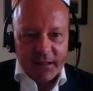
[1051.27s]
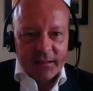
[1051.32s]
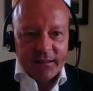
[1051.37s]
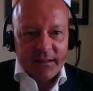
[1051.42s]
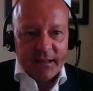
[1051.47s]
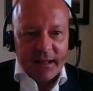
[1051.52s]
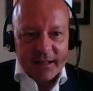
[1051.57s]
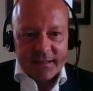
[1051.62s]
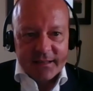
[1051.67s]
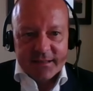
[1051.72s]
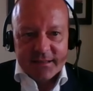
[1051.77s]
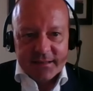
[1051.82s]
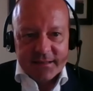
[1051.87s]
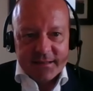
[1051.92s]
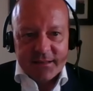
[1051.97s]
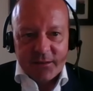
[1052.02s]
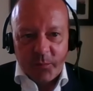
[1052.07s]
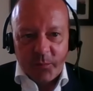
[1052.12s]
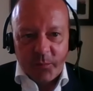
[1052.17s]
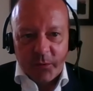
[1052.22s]
the
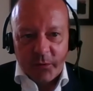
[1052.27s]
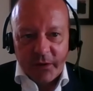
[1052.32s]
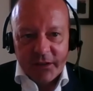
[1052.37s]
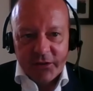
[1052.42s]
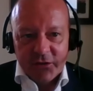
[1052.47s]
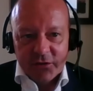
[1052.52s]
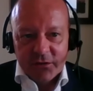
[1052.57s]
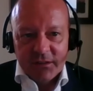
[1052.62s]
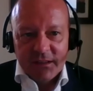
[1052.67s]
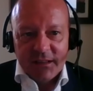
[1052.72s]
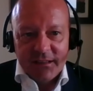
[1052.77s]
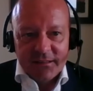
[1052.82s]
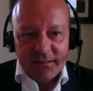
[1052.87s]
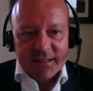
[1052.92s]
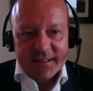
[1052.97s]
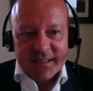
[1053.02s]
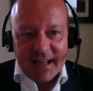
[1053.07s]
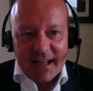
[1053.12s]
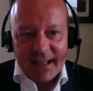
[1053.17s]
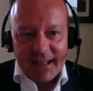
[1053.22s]
ICRC operation in the
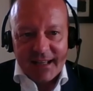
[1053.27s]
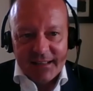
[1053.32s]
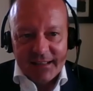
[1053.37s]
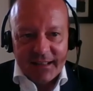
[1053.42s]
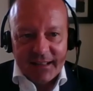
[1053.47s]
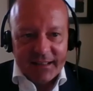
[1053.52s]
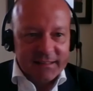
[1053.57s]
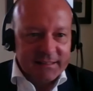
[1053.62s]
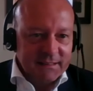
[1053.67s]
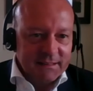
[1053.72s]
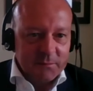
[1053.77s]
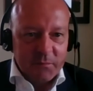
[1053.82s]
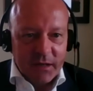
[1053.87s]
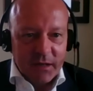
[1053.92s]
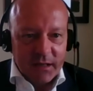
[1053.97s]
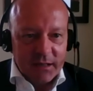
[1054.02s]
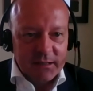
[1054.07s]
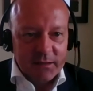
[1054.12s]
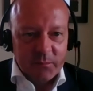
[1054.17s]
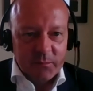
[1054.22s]
Sahel and in
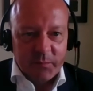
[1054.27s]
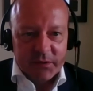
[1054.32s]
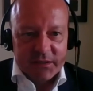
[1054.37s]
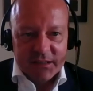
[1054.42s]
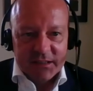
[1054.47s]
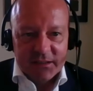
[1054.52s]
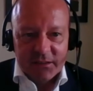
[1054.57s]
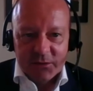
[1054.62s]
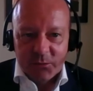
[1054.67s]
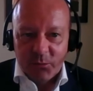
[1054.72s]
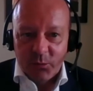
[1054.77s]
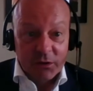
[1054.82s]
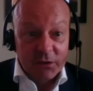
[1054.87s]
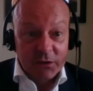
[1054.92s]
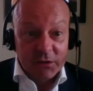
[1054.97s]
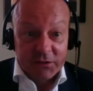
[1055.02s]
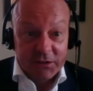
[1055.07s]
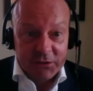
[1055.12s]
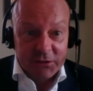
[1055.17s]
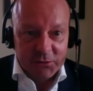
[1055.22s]
Mali in particular will
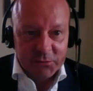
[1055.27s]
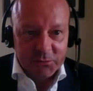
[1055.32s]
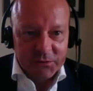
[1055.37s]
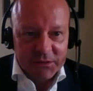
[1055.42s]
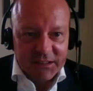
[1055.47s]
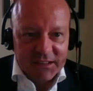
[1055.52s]
continue,